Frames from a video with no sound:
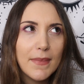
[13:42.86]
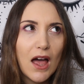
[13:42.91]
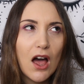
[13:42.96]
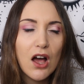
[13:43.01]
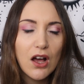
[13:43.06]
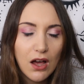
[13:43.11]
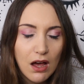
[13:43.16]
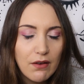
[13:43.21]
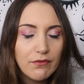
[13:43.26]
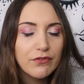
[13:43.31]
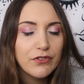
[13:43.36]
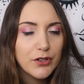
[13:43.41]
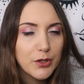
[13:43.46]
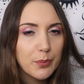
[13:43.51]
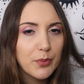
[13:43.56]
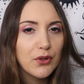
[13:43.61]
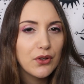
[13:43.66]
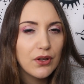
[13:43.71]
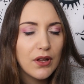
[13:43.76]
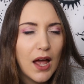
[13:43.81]

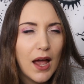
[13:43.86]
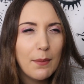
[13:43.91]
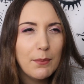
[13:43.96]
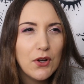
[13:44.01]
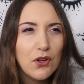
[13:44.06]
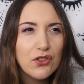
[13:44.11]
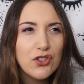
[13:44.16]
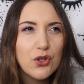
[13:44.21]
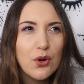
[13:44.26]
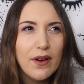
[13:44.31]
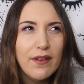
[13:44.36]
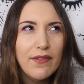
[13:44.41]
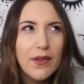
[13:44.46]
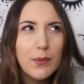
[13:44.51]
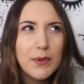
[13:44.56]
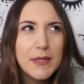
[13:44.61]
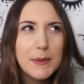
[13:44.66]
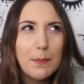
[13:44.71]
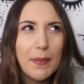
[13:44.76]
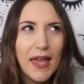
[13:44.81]
uncomfortable. I'm not sure if
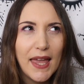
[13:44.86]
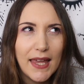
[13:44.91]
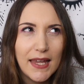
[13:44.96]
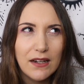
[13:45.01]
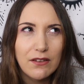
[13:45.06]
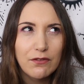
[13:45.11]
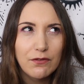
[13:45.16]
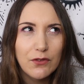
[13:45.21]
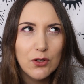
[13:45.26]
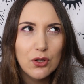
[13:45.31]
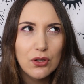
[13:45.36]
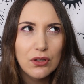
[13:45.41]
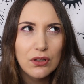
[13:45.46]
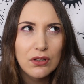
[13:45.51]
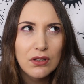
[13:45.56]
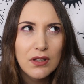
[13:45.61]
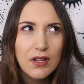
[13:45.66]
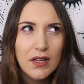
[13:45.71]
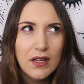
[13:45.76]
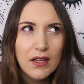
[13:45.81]
it was
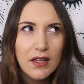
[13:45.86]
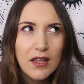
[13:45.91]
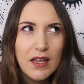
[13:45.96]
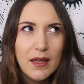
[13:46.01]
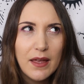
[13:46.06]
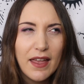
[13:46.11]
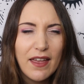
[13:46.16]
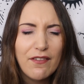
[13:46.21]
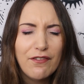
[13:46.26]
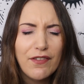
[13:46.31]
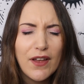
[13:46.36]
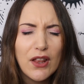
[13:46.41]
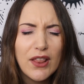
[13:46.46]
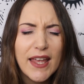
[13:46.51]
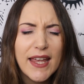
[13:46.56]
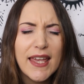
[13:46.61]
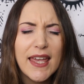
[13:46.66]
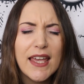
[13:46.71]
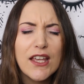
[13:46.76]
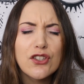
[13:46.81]
painful. It felt
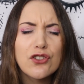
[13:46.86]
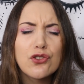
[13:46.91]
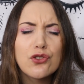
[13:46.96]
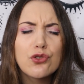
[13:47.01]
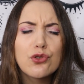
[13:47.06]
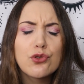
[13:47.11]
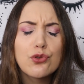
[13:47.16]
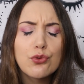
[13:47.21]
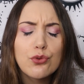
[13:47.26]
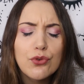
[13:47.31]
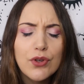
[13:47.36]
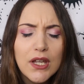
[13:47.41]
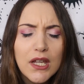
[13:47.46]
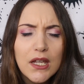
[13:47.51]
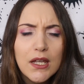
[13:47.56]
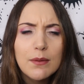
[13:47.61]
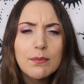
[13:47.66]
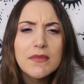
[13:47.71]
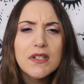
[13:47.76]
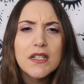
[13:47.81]
like
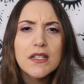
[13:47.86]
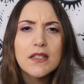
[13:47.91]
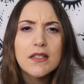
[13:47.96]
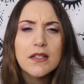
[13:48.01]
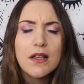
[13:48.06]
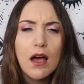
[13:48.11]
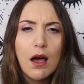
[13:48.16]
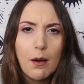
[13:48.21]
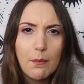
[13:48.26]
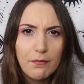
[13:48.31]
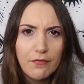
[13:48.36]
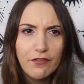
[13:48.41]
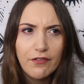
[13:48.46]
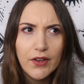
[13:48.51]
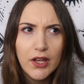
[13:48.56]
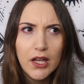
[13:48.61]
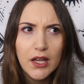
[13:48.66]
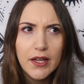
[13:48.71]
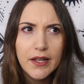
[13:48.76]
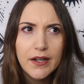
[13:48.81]
extreme
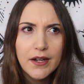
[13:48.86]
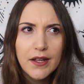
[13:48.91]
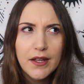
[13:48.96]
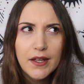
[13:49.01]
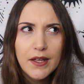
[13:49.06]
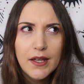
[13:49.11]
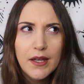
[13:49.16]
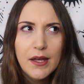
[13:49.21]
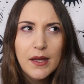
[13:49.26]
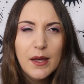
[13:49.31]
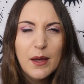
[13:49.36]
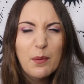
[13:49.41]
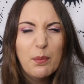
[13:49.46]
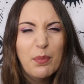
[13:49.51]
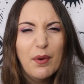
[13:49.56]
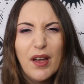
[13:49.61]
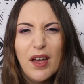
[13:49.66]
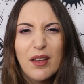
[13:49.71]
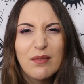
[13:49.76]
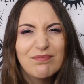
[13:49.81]
discomfort,
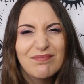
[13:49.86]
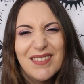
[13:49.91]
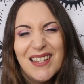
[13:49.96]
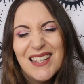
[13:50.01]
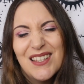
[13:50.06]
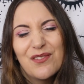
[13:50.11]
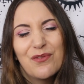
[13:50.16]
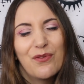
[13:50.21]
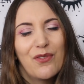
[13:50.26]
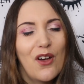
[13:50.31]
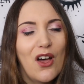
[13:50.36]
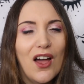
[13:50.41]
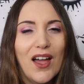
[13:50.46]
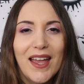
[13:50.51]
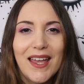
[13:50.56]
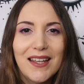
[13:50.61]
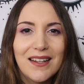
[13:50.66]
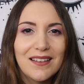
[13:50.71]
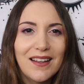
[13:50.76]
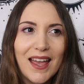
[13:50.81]
but it's
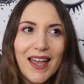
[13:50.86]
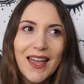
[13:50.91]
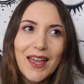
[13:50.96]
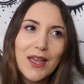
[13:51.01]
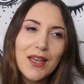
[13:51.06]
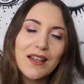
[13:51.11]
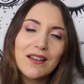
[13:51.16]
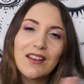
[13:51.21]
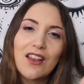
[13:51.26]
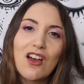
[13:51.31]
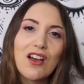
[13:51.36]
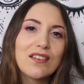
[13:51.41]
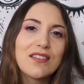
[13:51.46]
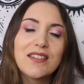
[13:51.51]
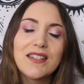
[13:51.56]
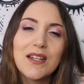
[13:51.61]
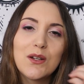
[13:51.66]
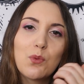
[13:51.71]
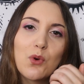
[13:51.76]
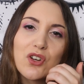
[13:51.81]
fine. Like it
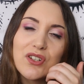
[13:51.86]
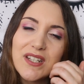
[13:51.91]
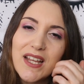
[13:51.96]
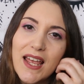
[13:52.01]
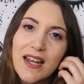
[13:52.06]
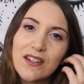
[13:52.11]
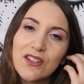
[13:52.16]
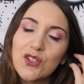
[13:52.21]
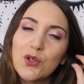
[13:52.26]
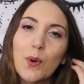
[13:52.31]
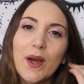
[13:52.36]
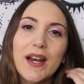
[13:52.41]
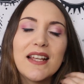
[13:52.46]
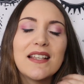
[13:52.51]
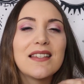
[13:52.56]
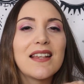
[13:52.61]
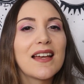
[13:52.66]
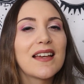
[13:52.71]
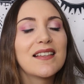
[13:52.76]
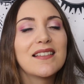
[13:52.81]
lasted, what, 10 to 20
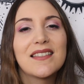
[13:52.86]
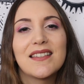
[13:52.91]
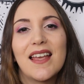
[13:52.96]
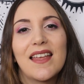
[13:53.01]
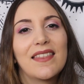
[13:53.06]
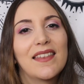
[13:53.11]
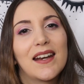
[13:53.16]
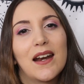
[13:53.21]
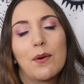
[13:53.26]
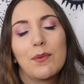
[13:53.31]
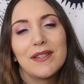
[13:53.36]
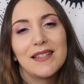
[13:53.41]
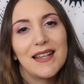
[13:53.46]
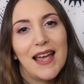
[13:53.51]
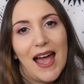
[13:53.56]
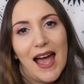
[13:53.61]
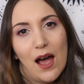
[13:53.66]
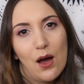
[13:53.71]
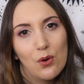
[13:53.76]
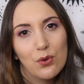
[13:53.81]
seconds and then I was
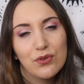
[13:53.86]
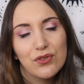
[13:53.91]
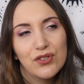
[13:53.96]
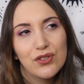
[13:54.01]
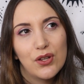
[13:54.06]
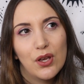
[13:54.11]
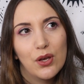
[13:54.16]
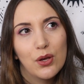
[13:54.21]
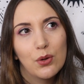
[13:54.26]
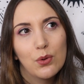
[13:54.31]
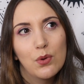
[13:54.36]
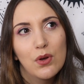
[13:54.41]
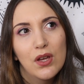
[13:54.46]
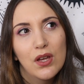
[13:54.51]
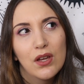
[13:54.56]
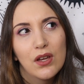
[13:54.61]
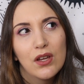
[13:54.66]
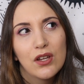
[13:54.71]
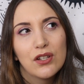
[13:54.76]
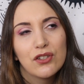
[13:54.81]
out. So
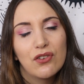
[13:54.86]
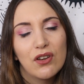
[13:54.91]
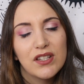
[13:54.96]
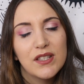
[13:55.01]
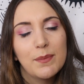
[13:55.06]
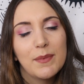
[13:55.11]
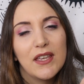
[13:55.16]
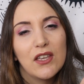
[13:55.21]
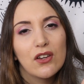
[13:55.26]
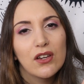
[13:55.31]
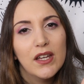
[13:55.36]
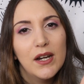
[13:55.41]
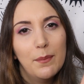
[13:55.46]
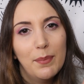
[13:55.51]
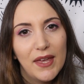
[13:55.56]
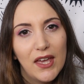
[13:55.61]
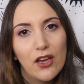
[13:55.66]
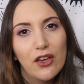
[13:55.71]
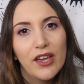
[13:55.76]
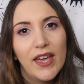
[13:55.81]
trust me, you're gonna
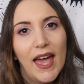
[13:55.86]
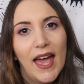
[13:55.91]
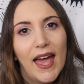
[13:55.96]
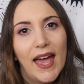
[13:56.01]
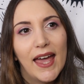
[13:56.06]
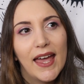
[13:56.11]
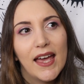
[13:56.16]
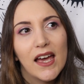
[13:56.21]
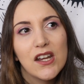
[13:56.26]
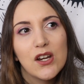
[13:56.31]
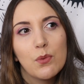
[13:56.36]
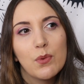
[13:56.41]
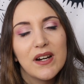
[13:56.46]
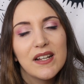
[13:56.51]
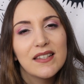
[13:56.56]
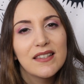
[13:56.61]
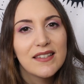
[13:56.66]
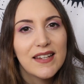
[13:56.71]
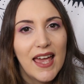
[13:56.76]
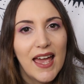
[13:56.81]
be okay. I don't
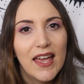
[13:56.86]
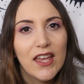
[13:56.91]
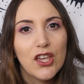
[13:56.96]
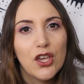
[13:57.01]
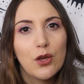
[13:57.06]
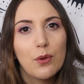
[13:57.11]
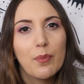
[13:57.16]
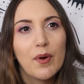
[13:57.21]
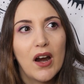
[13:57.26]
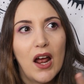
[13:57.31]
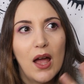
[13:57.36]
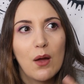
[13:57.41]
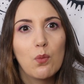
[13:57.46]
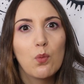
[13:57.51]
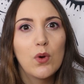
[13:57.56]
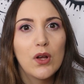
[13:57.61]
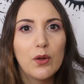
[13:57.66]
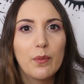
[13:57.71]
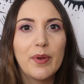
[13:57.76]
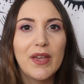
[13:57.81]
wanna scare you, but I
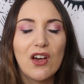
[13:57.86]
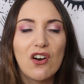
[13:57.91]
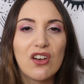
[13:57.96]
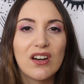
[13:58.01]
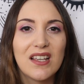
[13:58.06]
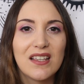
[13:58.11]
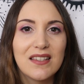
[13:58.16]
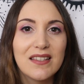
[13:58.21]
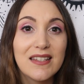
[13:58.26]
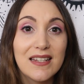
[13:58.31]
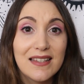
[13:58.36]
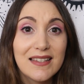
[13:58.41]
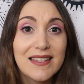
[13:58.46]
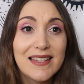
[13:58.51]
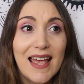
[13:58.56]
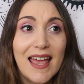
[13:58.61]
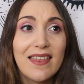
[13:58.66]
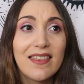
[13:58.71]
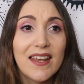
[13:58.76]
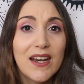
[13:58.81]
will be honest and
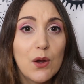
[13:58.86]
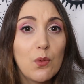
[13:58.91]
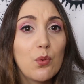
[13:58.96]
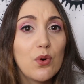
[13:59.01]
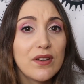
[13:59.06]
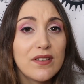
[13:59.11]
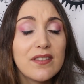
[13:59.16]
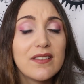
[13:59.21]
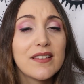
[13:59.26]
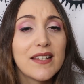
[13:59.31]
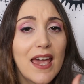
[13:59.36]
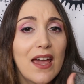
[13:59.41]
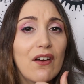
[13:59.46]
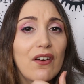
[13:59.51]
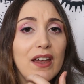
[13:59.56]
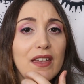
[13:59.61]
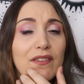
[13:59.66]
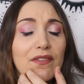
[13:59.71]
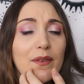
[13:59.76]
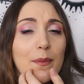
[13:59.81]
say that it was
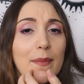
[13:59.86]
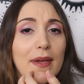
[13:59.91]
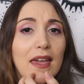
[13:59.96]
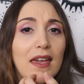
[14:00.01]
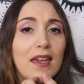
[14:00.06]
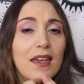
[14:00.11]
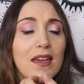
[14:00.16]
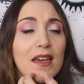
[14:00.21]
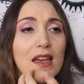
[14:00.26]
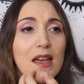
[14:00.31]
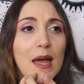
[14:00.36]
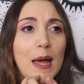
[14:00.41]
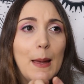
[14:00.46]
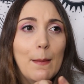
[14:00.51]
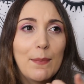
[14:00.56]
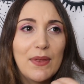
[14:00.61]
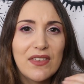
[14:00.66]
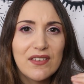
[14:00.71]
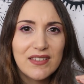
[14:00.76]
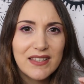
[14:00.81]
scary for me.
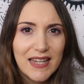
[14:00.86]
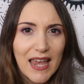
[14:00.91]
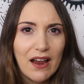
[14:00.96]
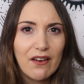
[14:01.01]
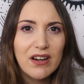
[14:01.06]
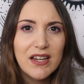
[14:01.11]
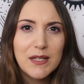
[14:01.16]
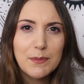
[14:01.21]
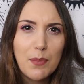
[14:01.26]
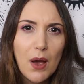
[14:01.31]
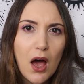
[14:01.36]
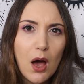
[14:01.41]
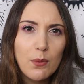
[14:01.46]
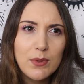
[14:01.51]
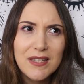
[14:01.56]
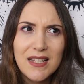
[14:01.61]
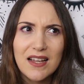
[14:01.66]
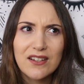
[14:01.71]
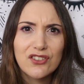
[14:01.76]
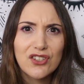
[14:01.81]
But the scariest part
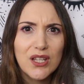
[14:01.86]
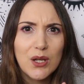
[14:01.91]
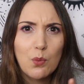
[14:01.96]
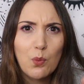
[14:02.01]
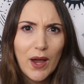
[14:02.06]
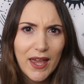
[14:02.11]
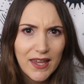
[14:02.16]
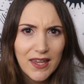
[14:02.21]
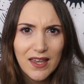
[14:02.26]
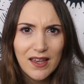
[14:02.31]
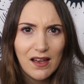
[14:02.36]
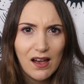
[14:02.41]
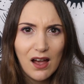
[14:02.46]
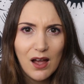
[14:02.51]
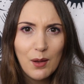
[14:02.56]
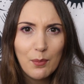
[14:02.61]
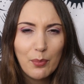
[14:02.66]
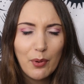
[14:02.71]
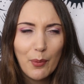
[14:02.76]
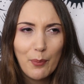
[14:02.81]
was actually waking
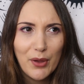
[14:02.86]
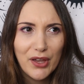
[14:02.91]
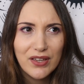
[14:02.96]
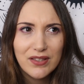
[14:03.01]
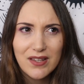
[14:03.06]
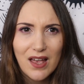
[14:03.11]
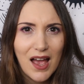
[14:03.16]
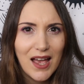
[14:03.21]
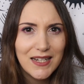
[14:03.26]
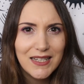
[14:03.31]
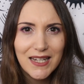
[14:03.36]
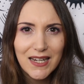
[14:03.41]
up because I